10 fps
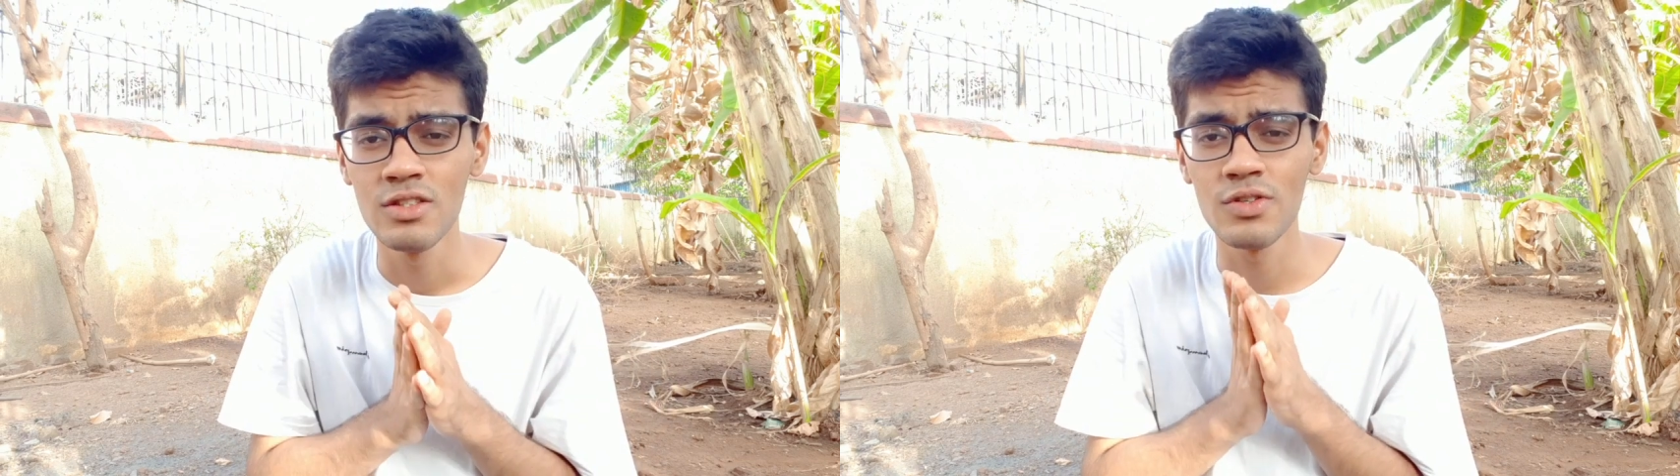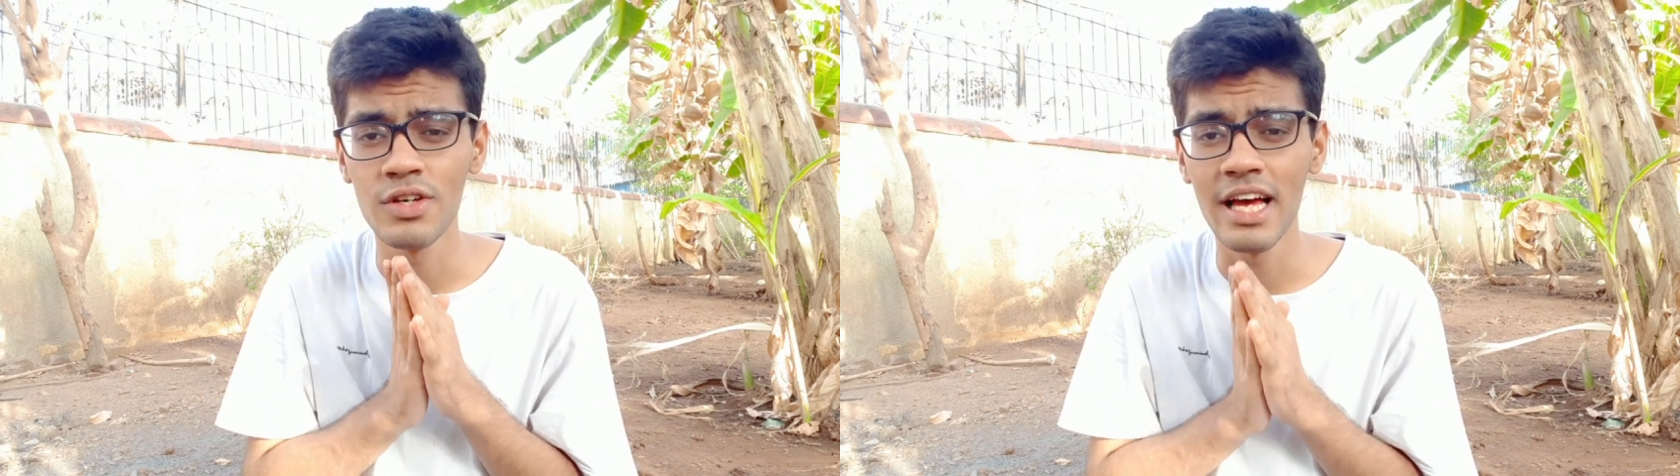
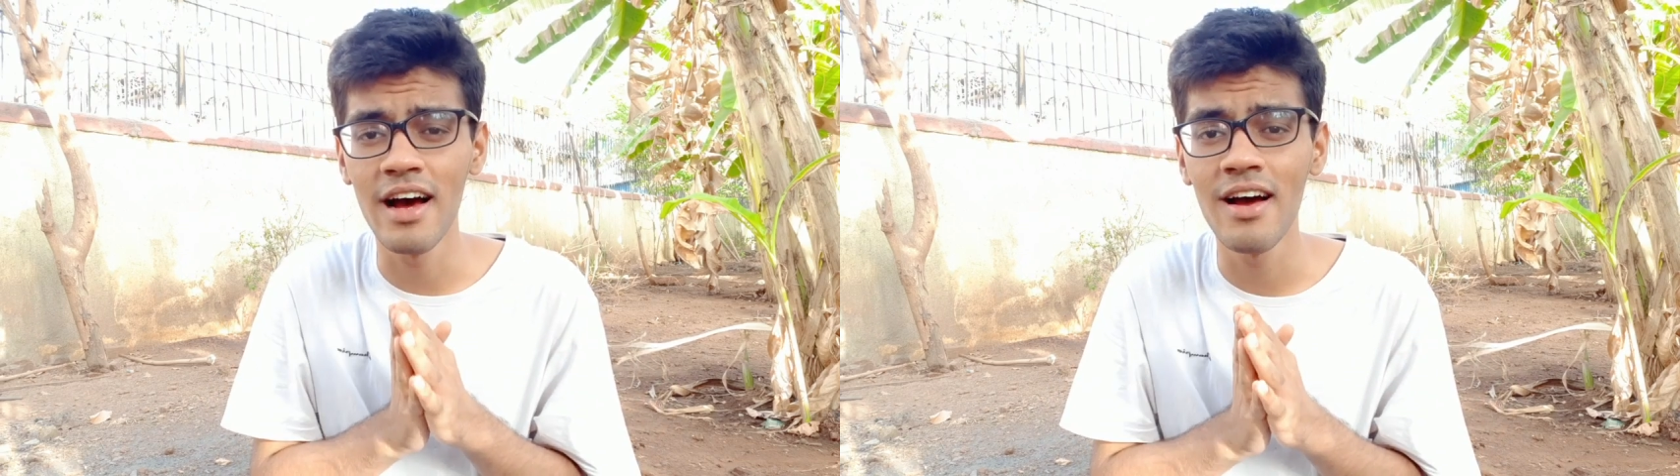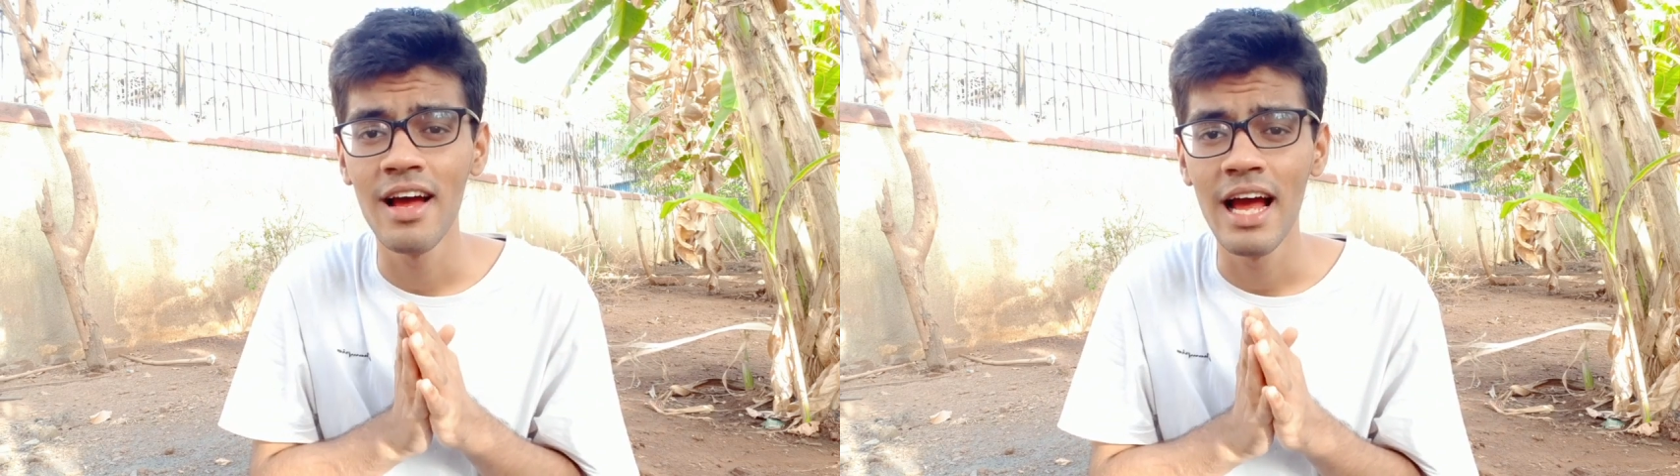So
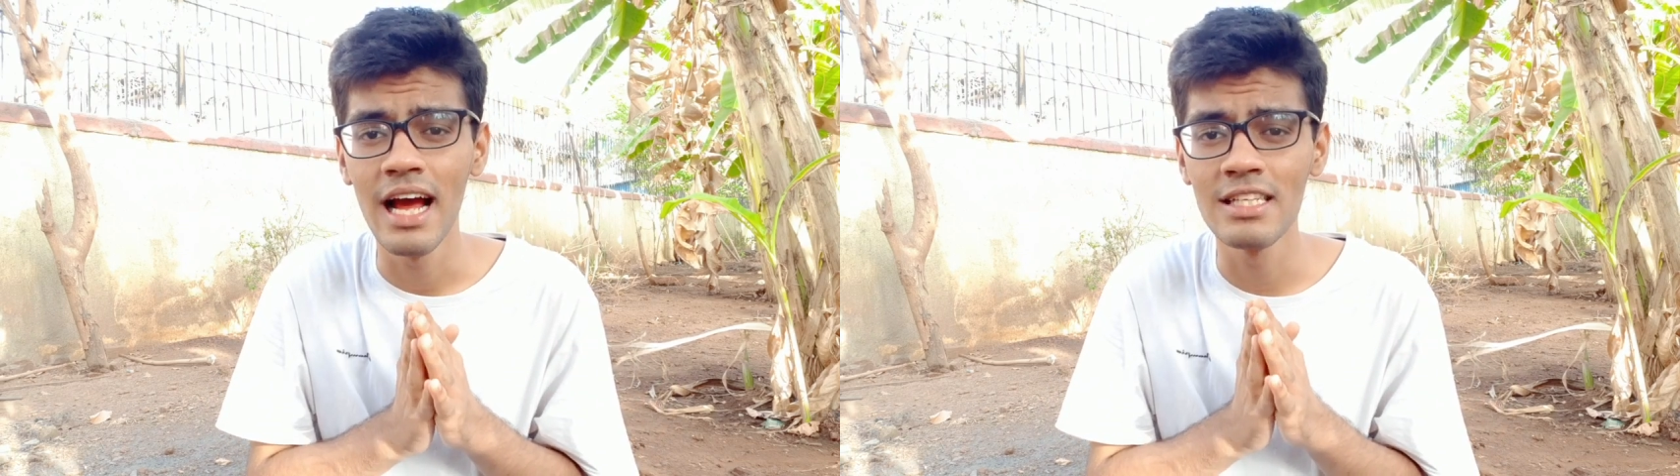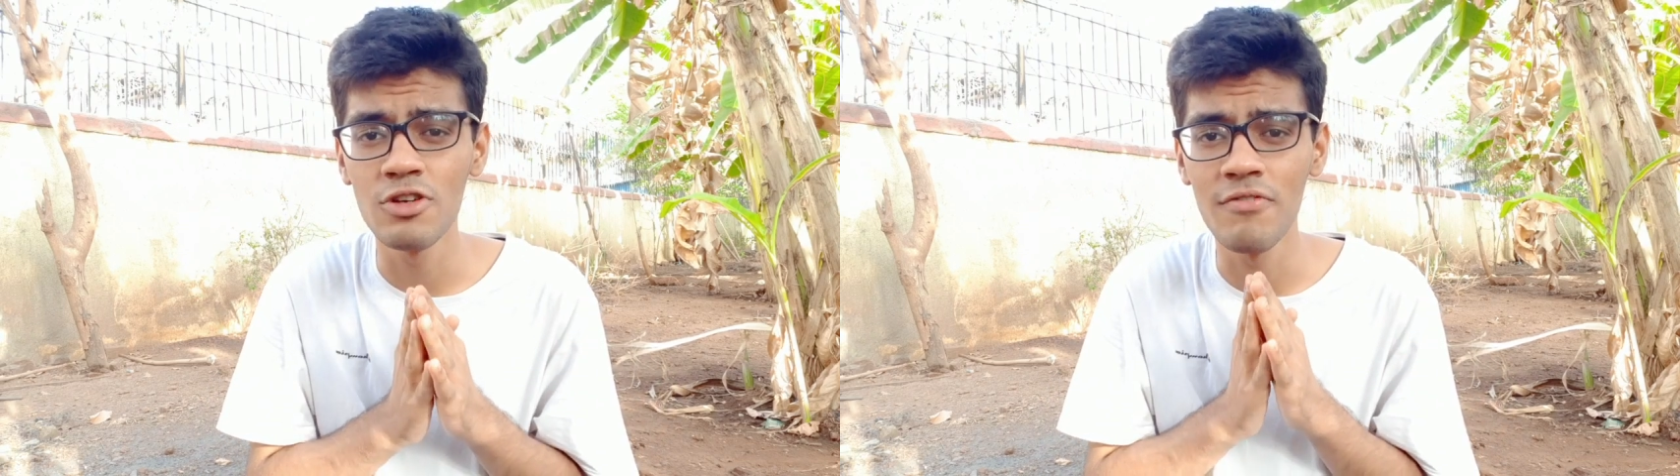yeah,
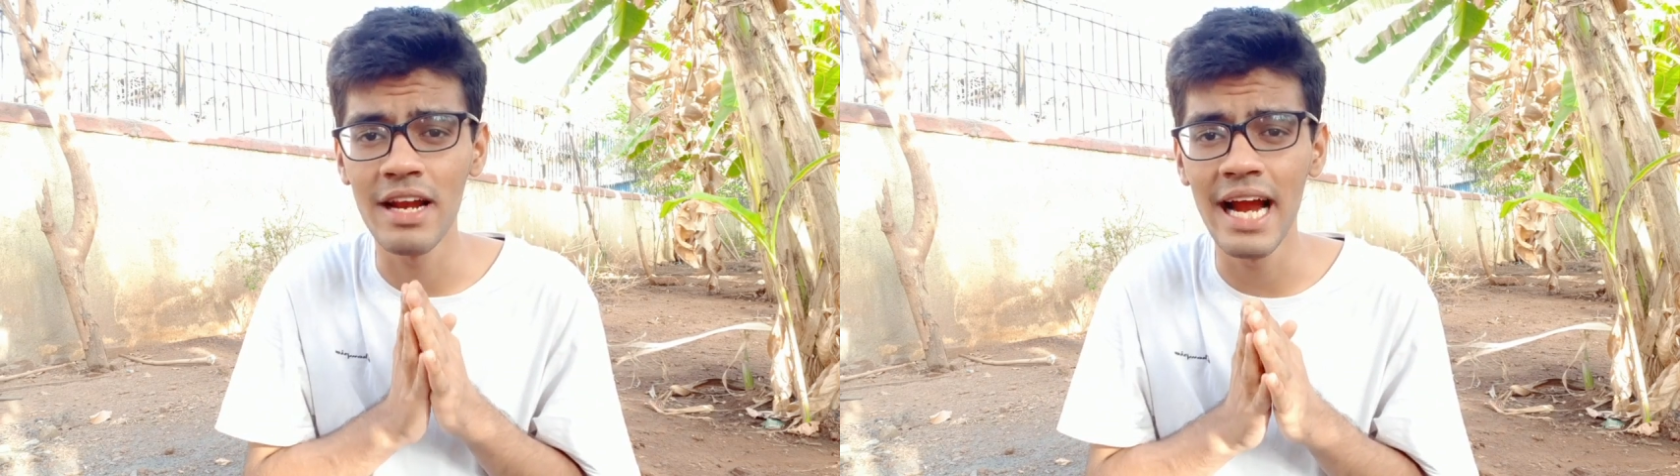as you've